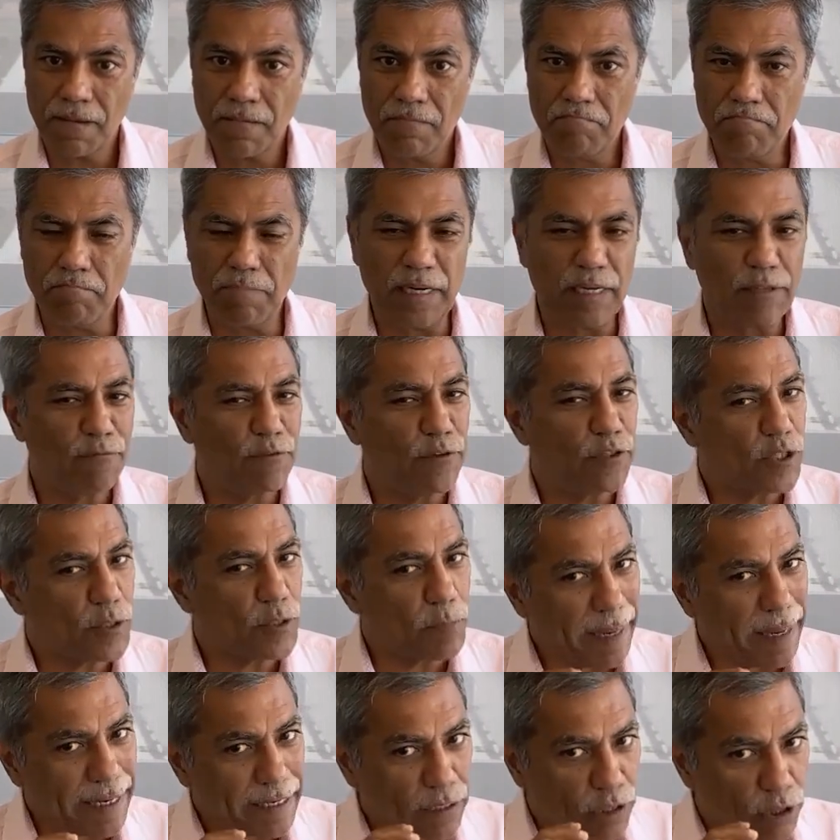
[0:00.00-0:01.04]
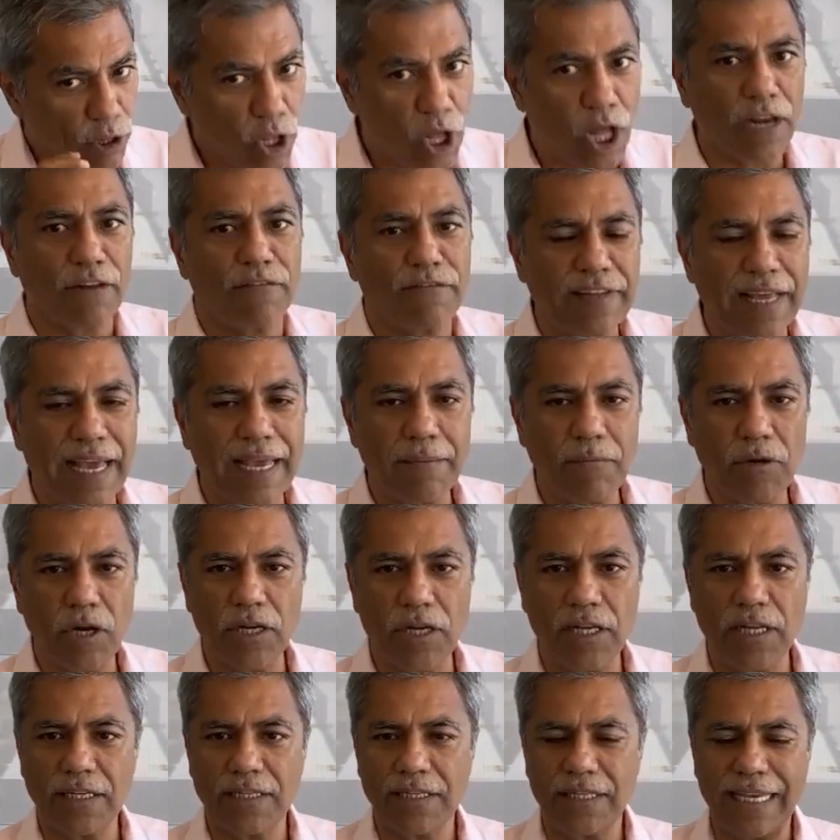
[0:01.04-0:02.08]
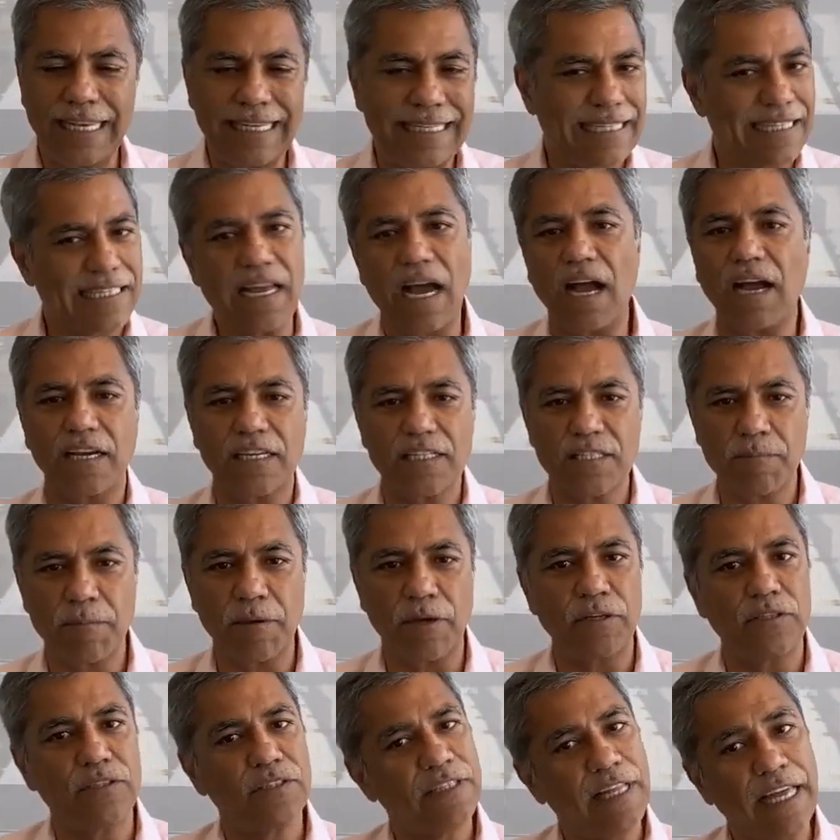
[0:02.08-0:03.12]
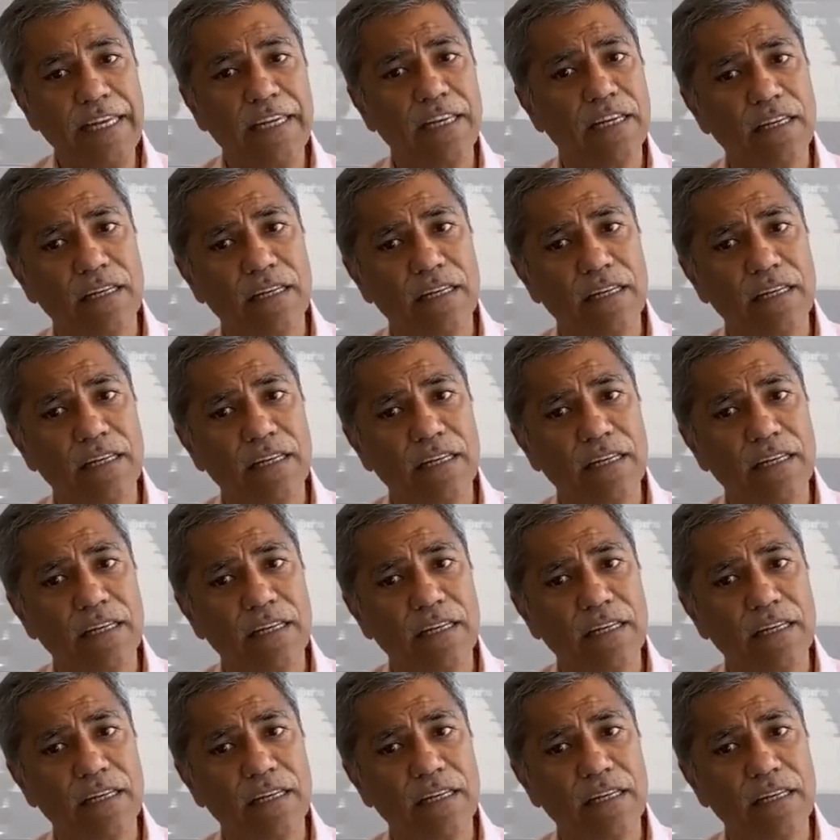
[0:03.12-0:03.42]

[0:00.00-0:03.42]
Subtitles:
But if you spend a lot of time on it, it sucks because then it'll